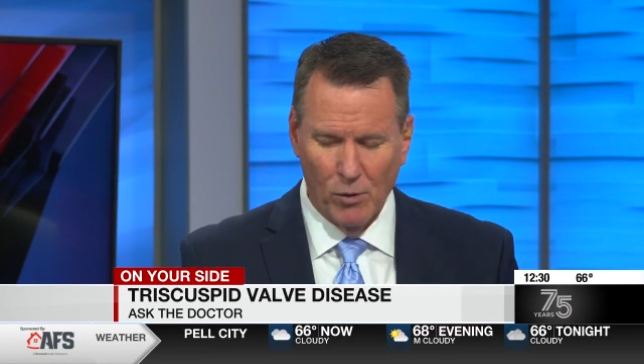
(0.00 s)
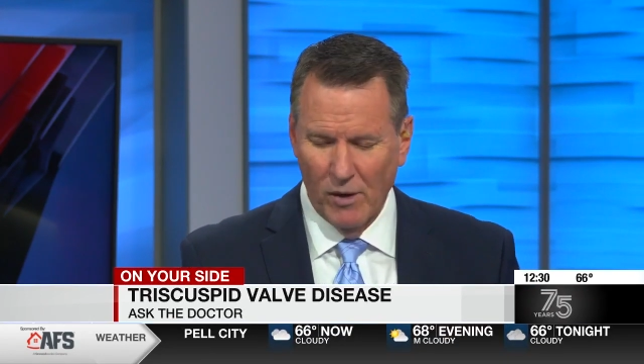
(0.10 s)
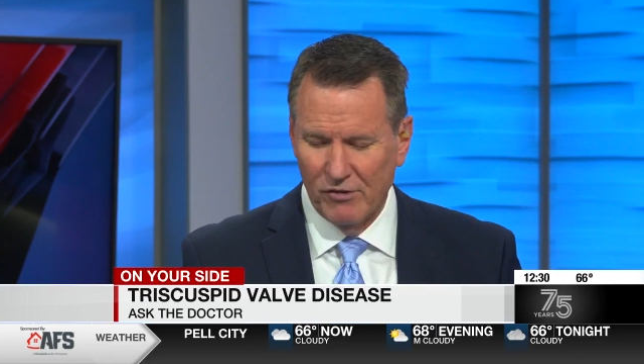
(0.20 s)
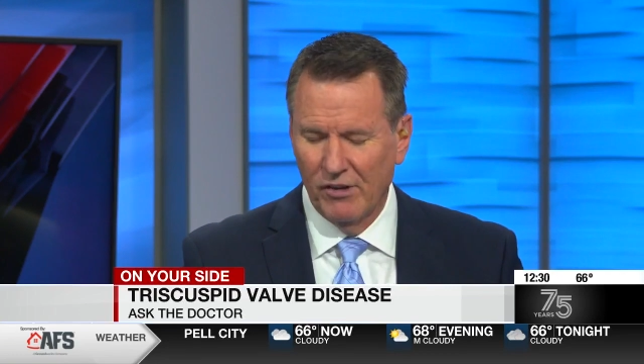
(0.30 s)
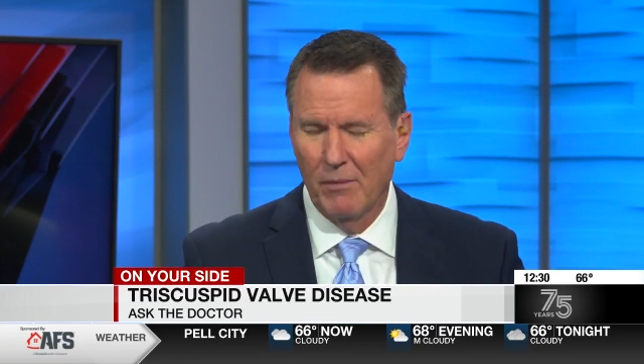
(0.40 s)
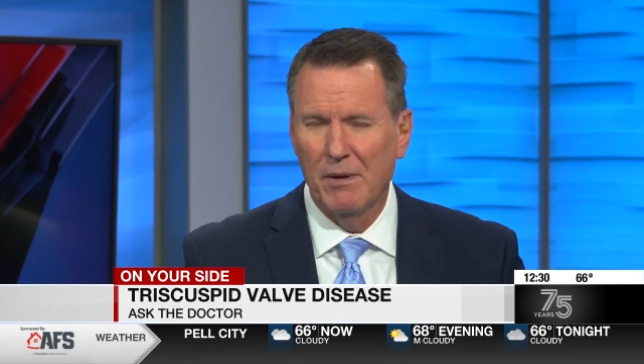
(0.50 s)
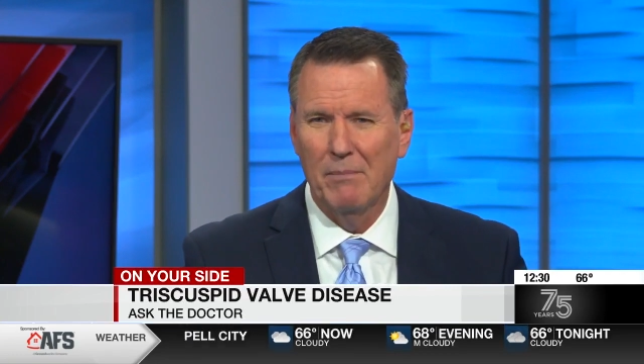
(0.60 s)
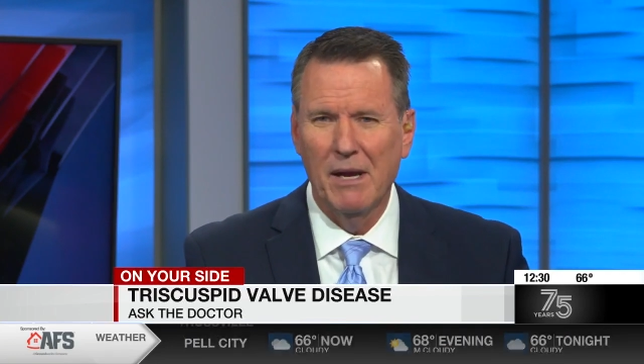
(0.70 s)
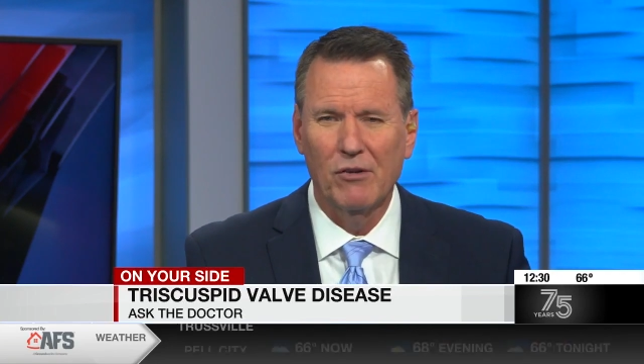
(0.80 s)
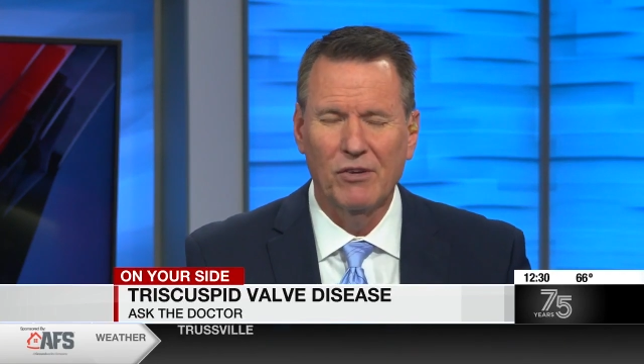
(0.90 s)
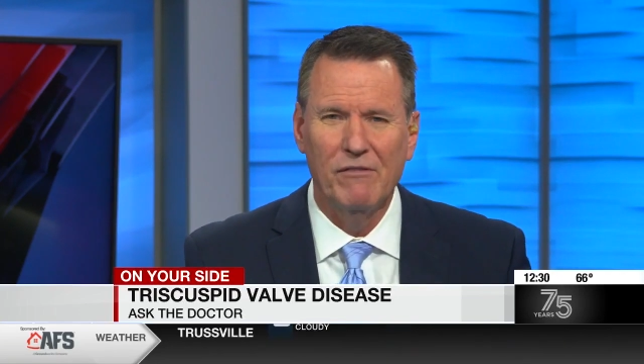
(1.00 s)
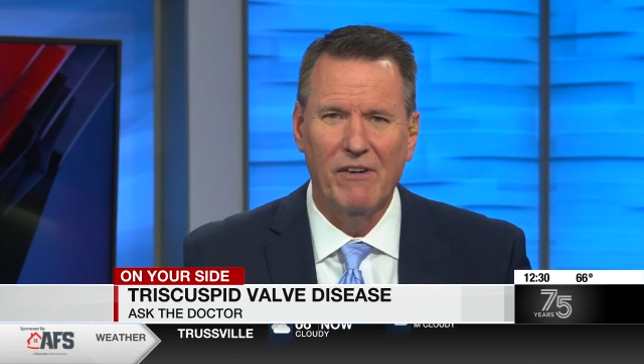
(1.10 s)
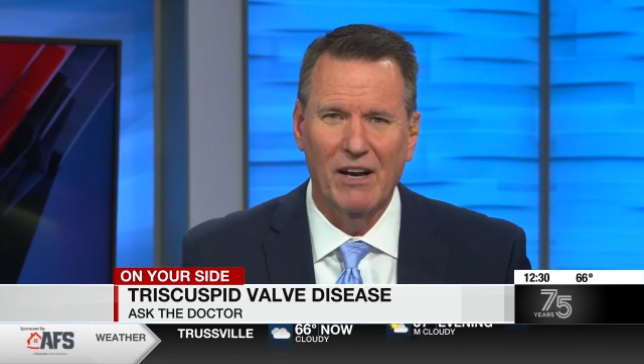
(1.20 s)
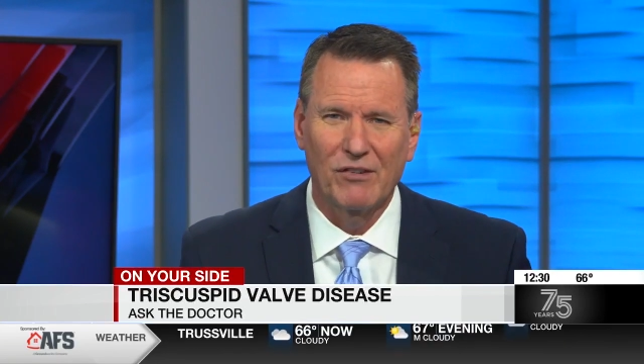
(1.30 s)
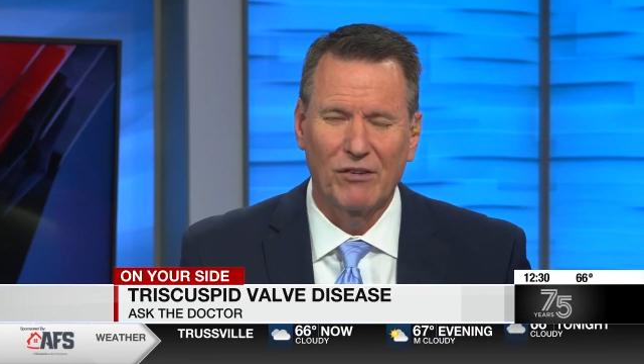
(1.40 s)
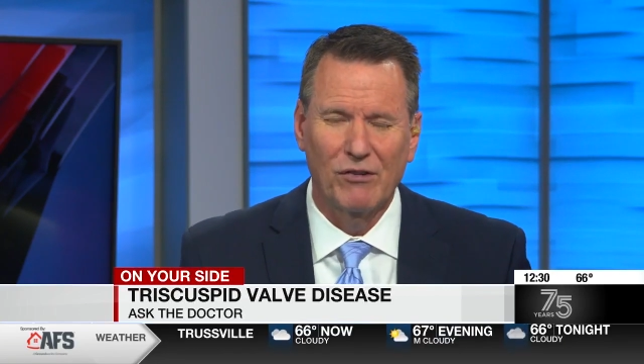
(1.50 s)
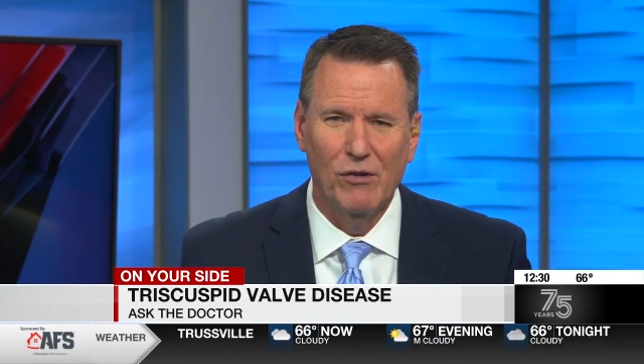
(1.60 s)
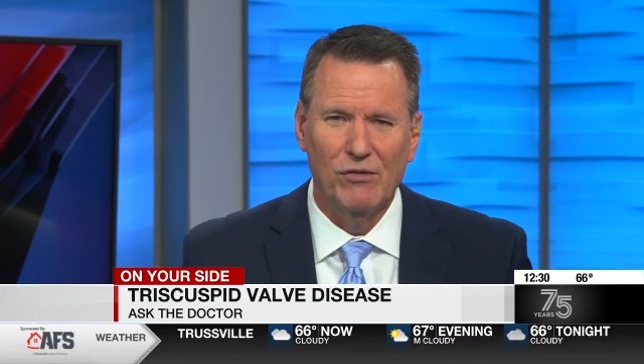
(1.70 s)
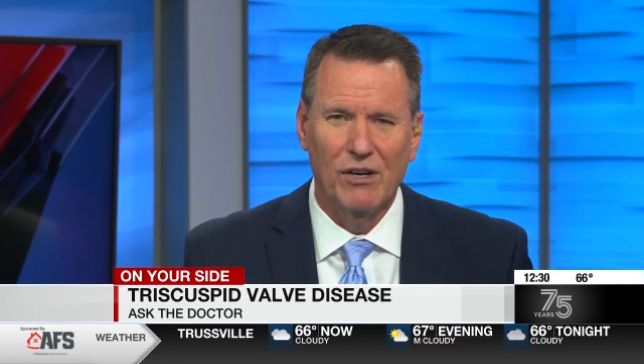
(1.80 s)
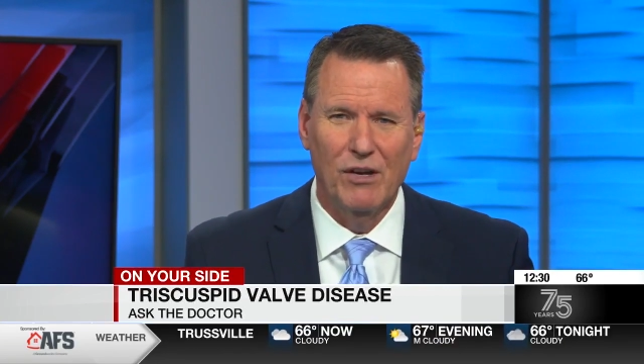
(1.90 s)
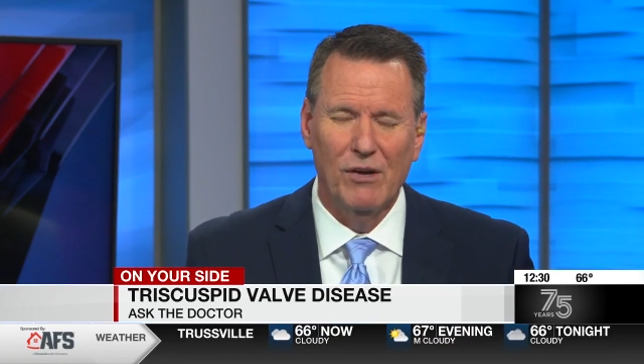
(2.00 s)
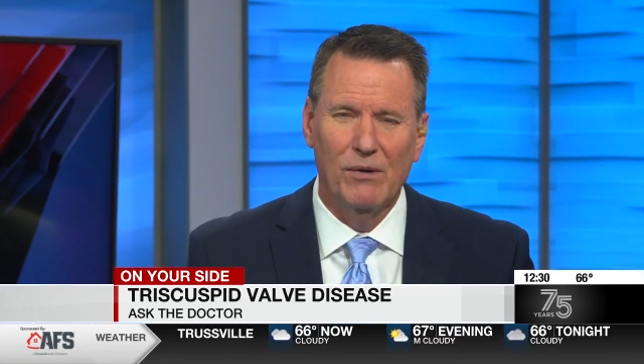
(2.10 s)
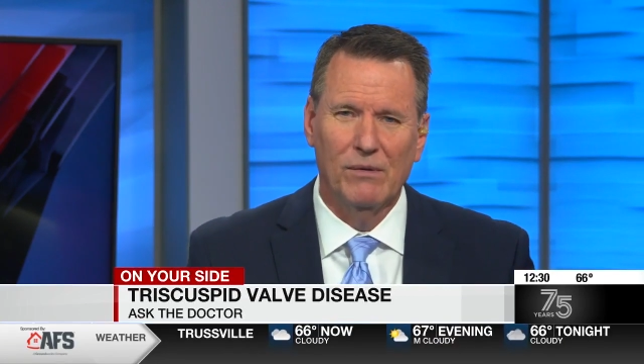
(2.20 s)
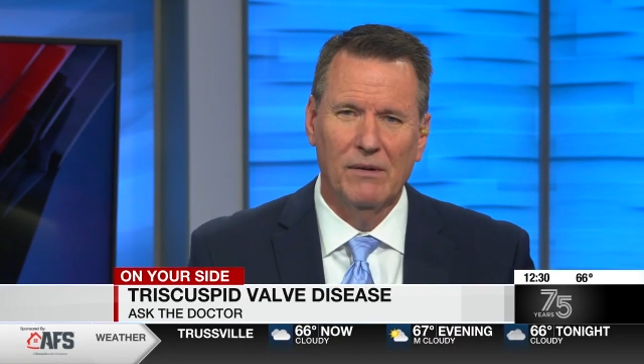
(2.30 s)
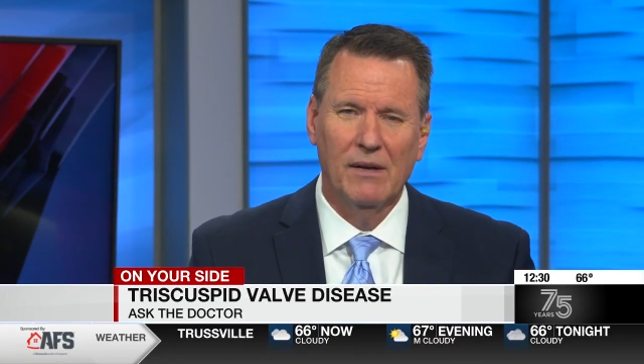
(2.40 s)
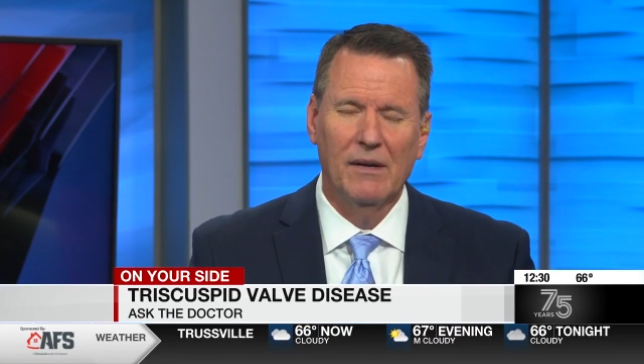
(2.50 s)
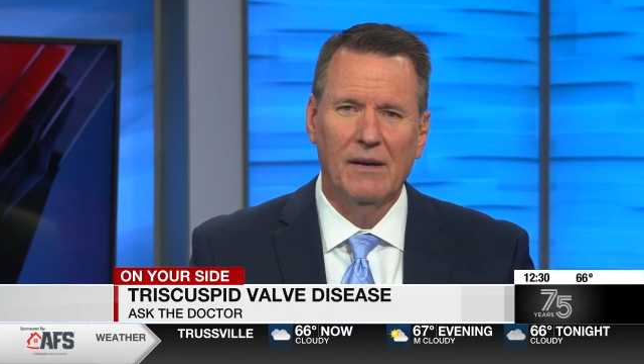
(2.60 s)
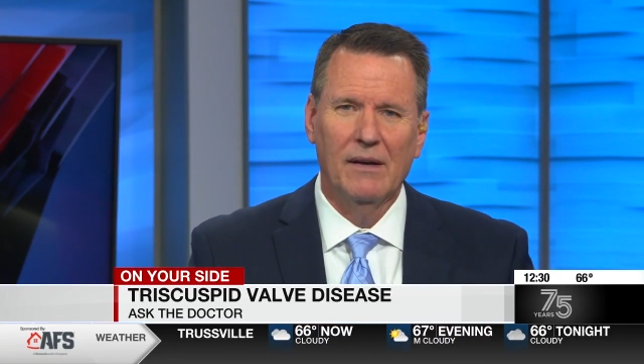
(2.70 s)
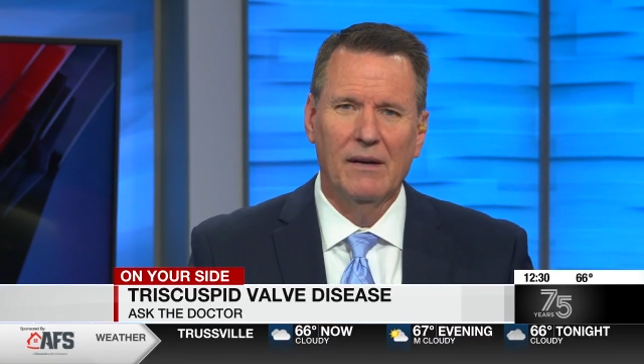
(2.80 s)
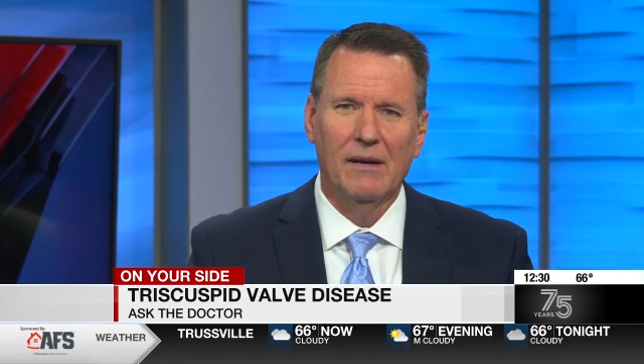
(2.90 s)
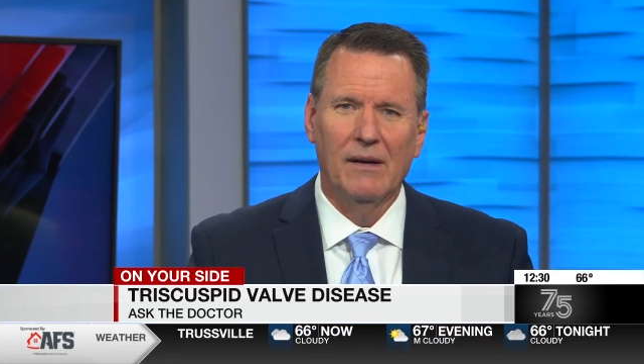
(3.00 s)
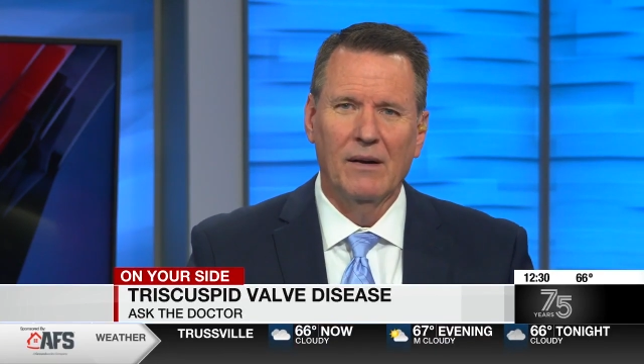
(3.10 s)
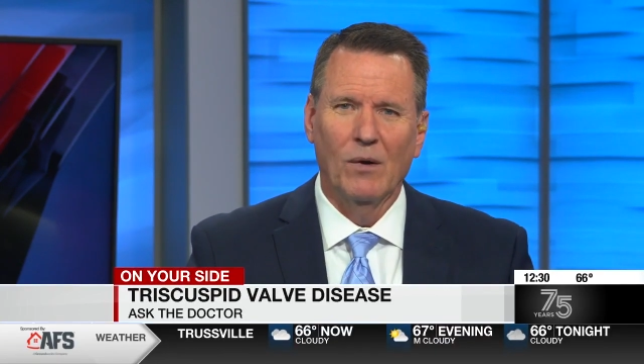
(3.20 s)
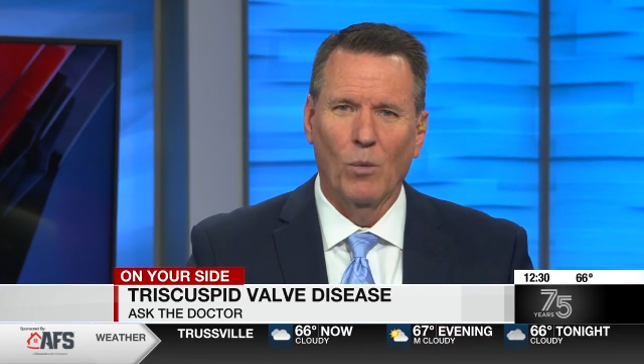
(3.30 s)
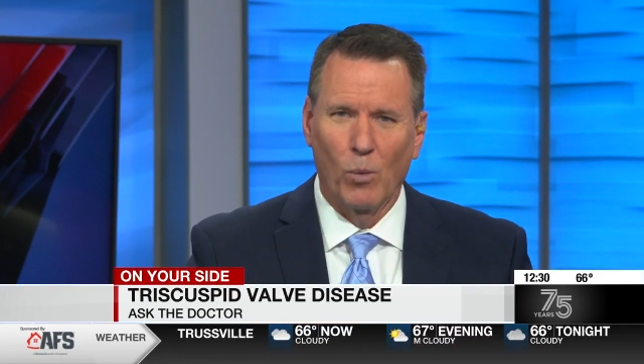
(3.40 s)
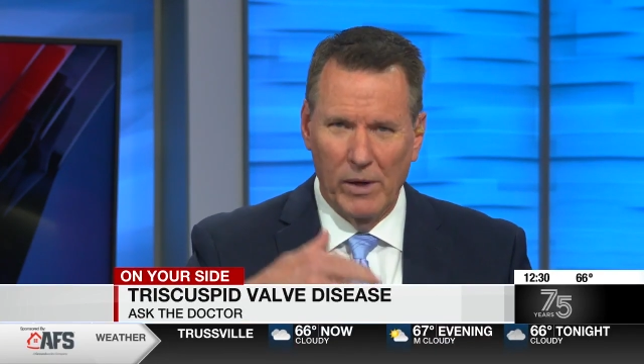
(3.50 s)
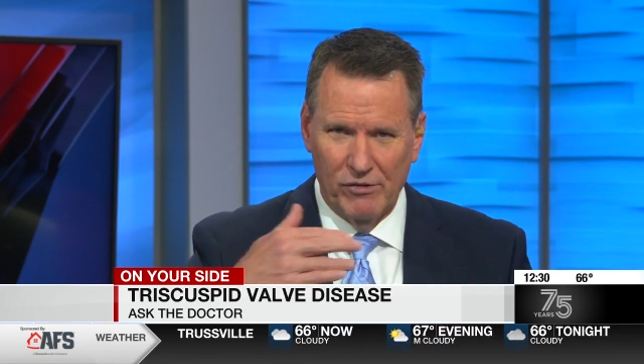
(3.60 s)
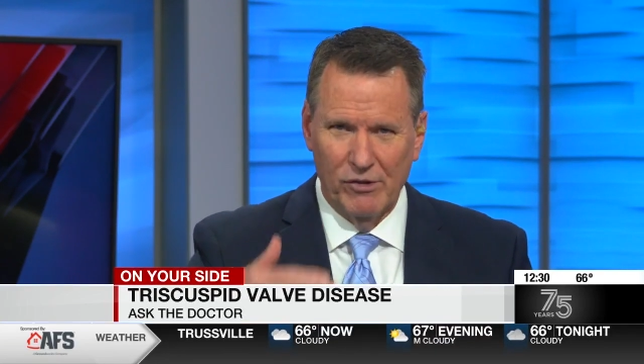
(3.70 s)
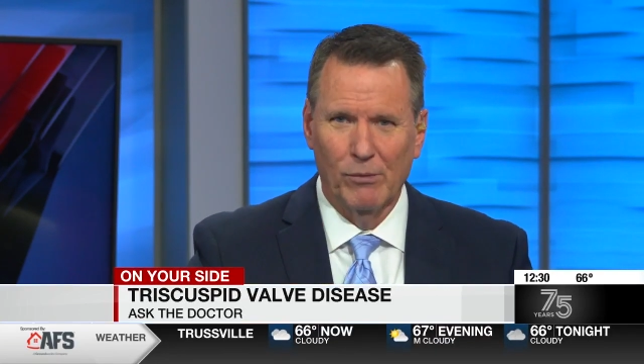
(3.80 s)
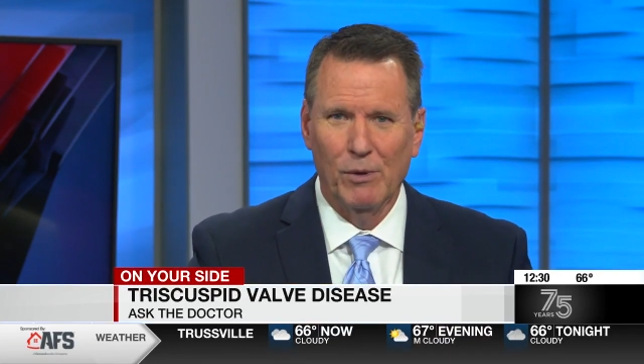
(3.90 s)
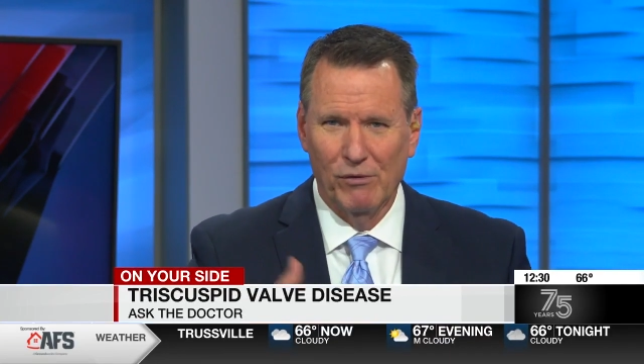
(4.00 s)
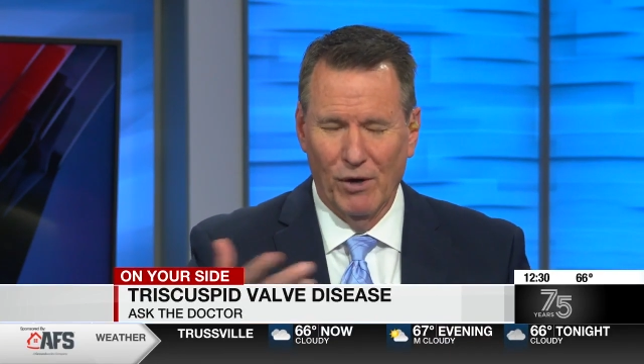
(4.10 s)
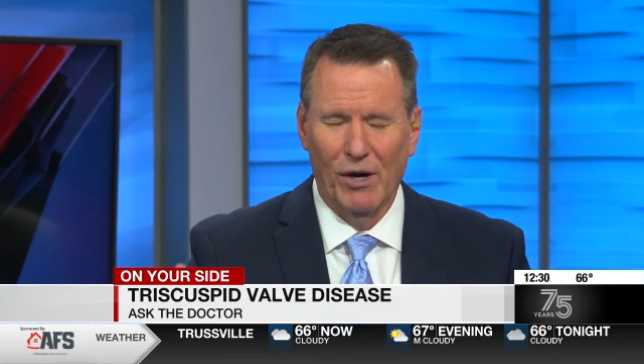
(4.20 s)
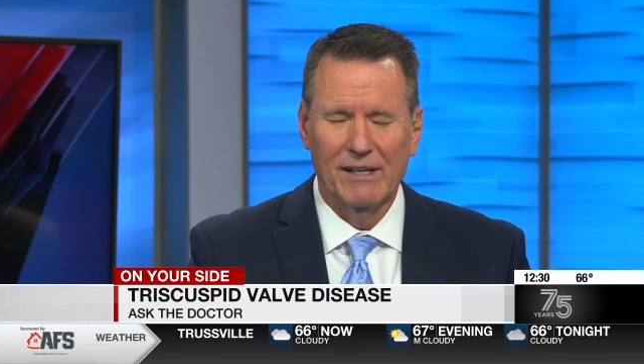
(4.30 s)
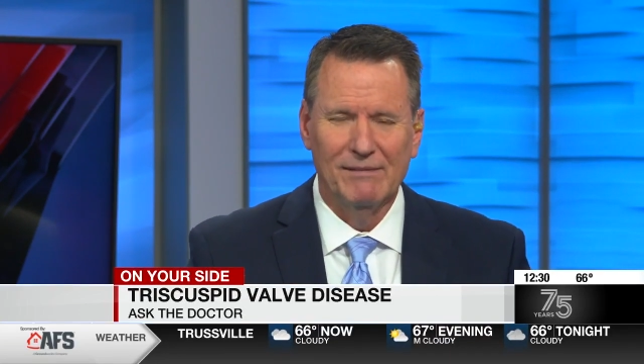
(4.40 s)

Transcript: You're watching WBRC Fox 6 News at noon. We still move on.